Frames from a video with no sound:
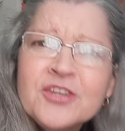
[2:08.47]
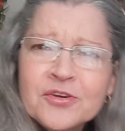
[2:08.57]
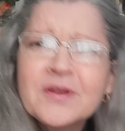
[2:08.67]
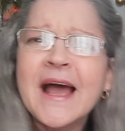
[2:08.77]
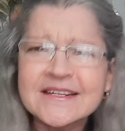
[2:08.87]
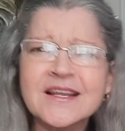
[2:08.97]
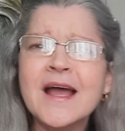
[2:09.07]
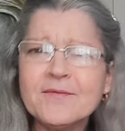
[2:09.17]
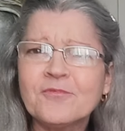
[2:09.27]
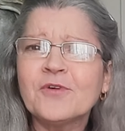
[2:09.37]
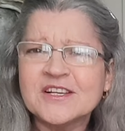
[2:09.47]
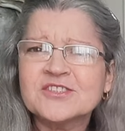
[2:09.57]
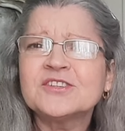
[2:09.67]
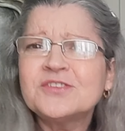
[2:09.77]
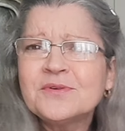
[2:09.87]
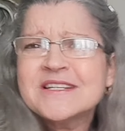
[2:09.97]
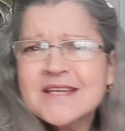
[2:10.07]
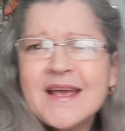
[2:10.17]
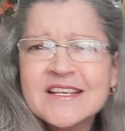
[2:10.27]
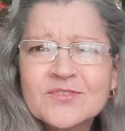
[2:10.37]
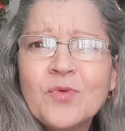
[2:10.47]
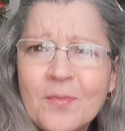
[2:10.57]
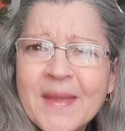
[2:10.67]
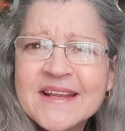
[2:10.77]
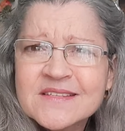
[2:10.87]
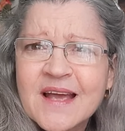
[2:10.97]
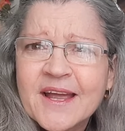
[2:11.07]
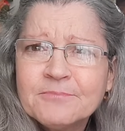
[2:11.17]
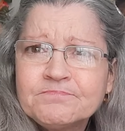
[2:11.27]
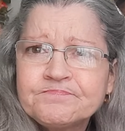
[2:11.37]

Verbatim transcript: You got time for us to do a test. We'll make time.